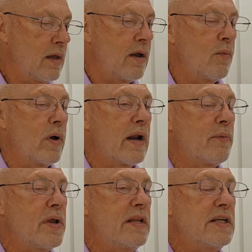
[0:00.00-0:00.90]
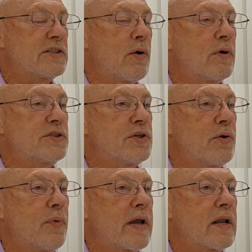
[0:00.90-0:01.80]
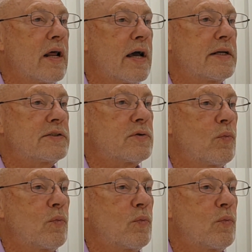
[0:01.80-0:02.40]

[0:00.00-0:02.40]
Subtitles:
And when I read these, I want you to recognize